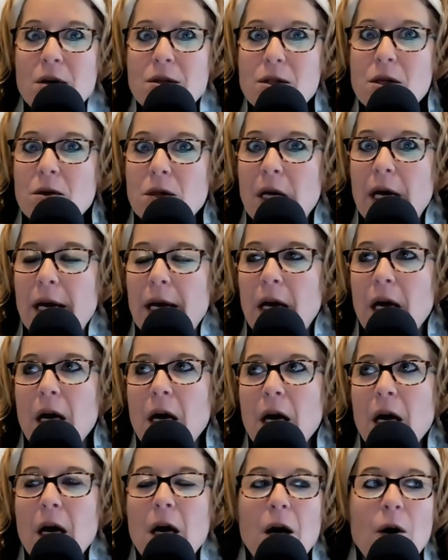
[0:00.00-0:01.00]
okay, what are
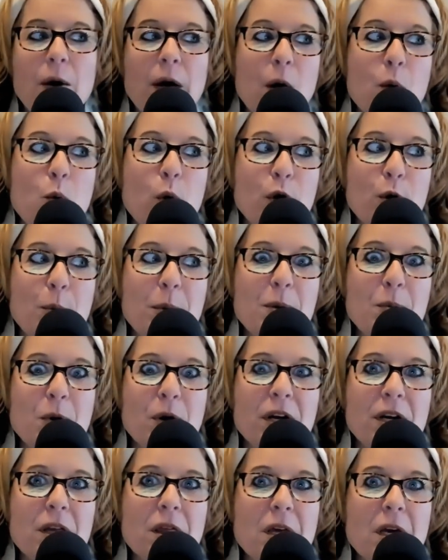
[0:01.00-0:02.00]
people going to think? Are they going to
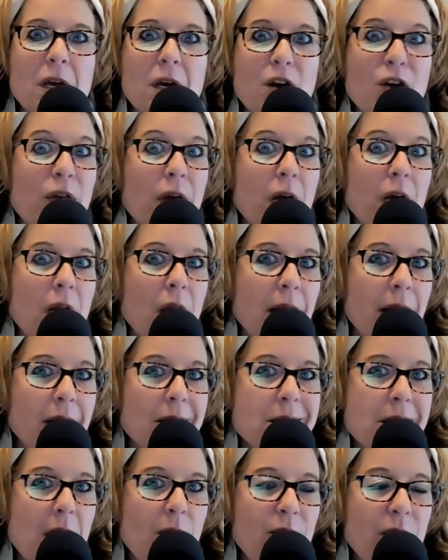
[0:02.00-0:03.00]
like this outfit? I'm really
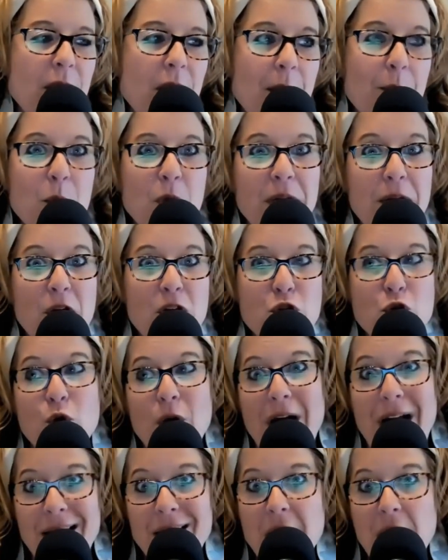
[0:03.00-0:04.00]
not sure. I think I look really
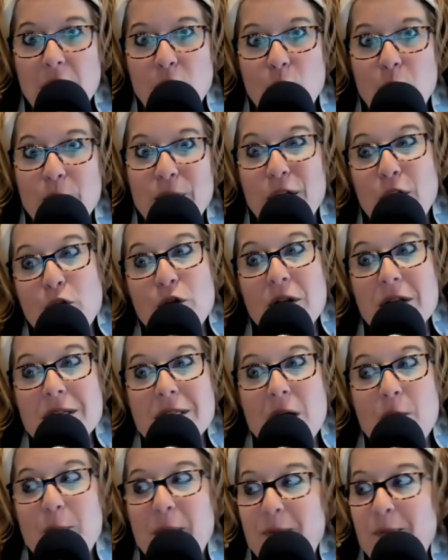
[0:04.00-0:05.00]
good in this outfit. What if they don't
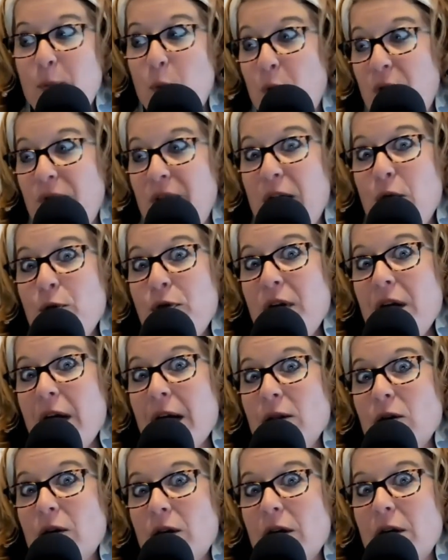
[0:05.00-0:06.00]
think I look good?
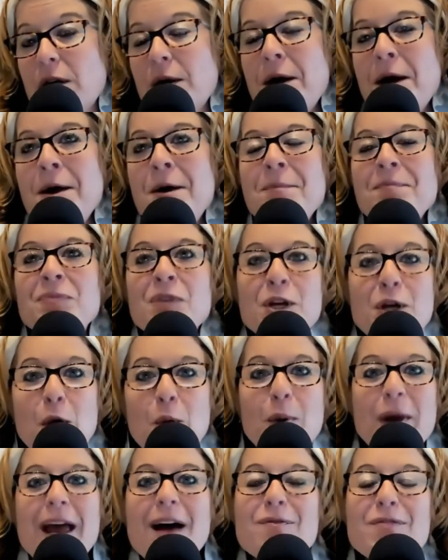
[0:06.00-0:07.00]
We have this little
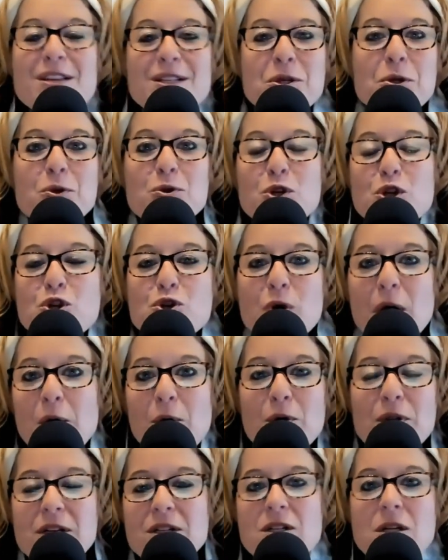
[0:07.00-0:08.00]
struggle, this tug of
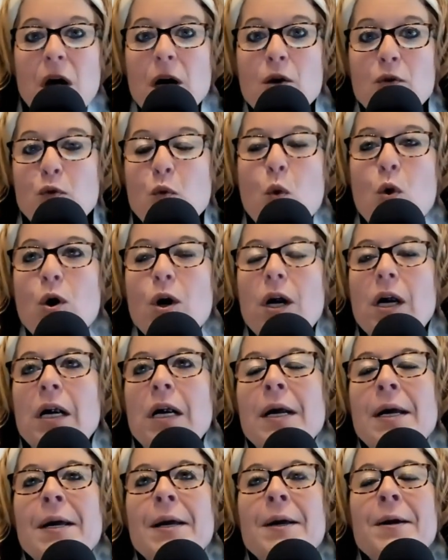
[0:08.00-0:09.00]
war.
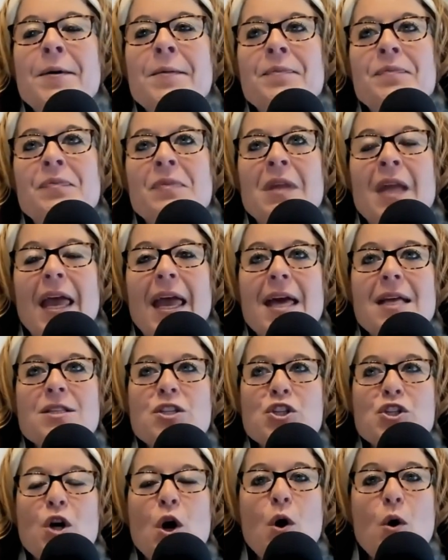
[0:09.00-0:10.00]
And so a
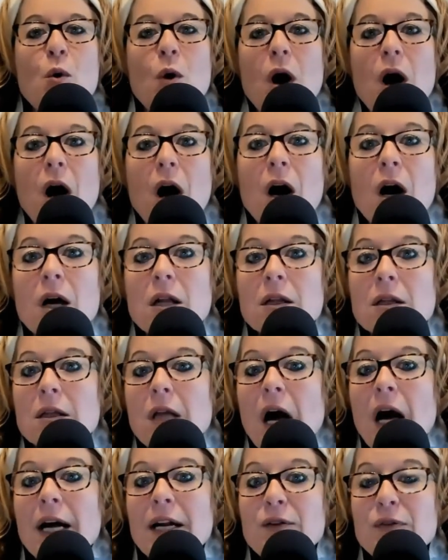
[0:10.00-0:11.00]
lot of
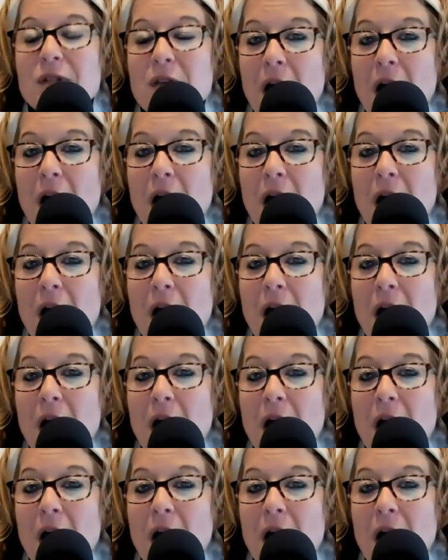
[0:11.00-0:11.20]
times